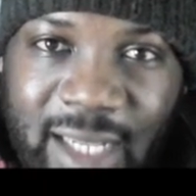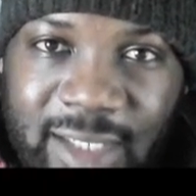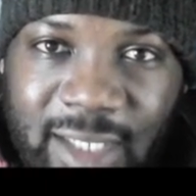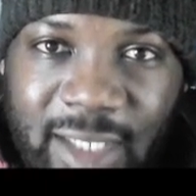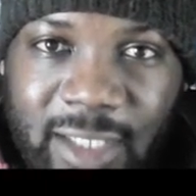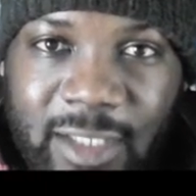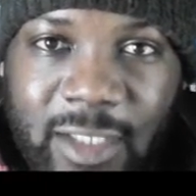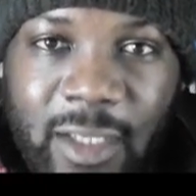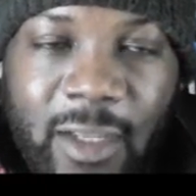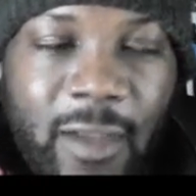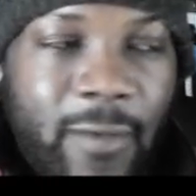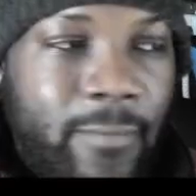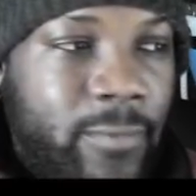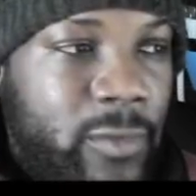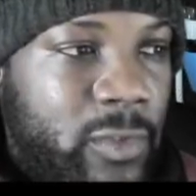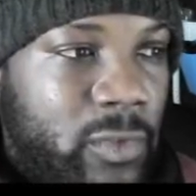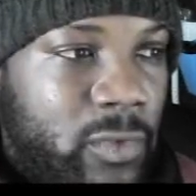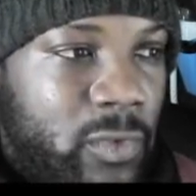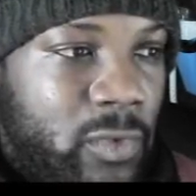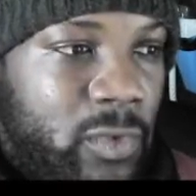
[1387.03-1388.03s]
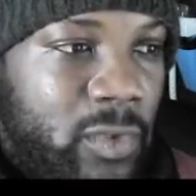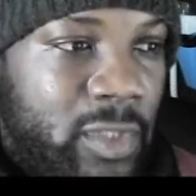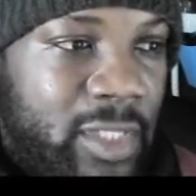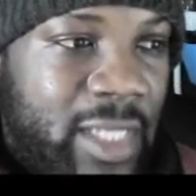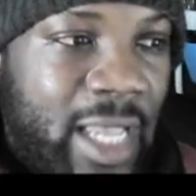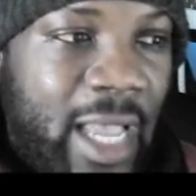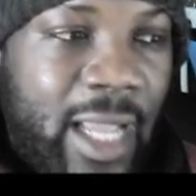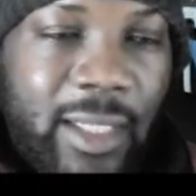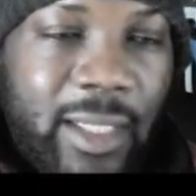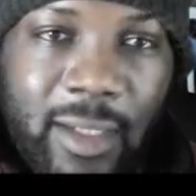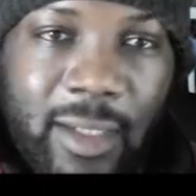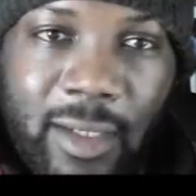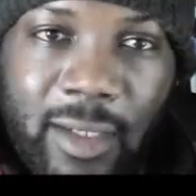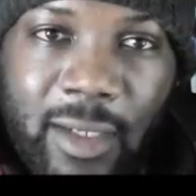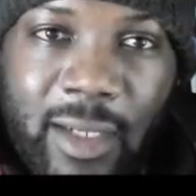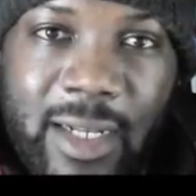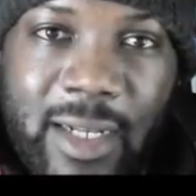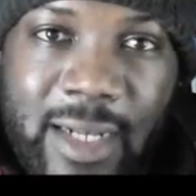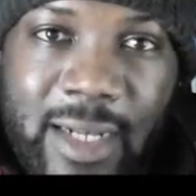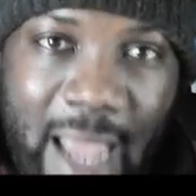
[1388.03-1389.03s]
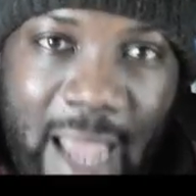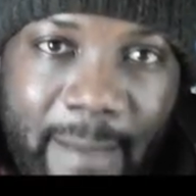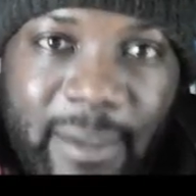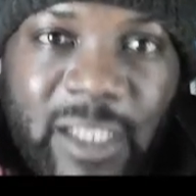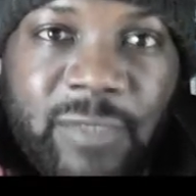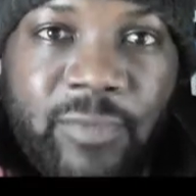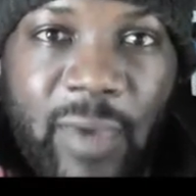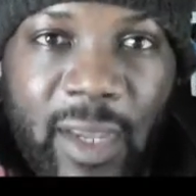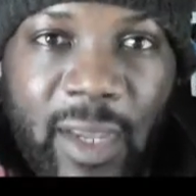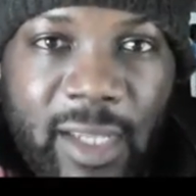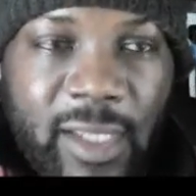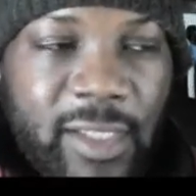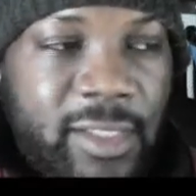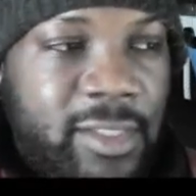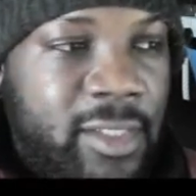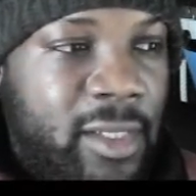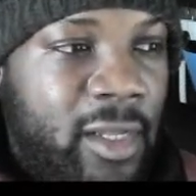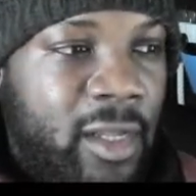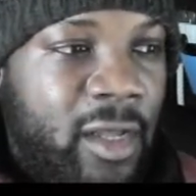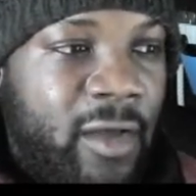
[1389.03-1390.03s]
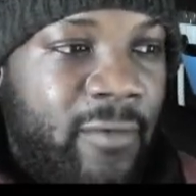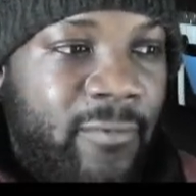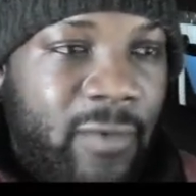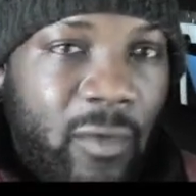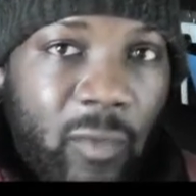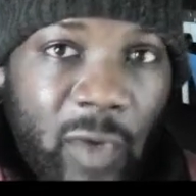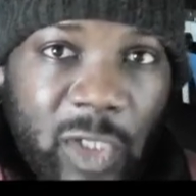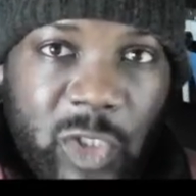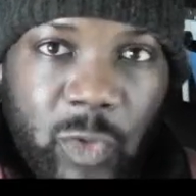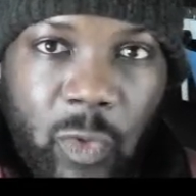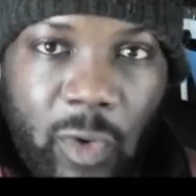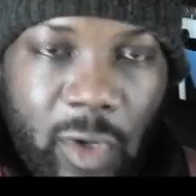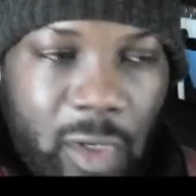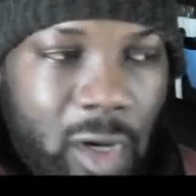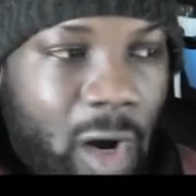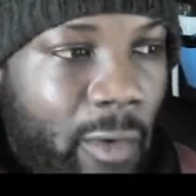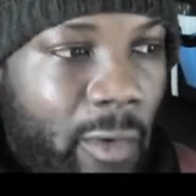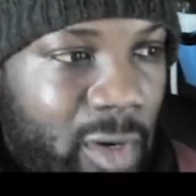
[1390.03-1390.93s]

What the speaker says: it to get the namespace for which we're currently